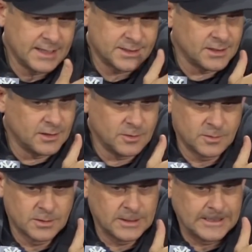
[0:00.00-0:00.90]
So,
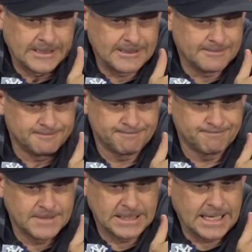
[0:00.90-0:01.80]
um,
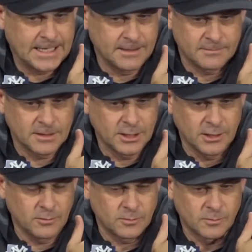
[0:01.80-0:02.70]
again, you
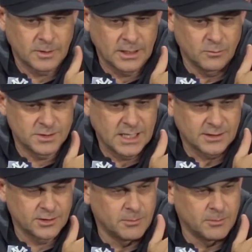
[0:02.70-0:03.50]
know, getting with Dr.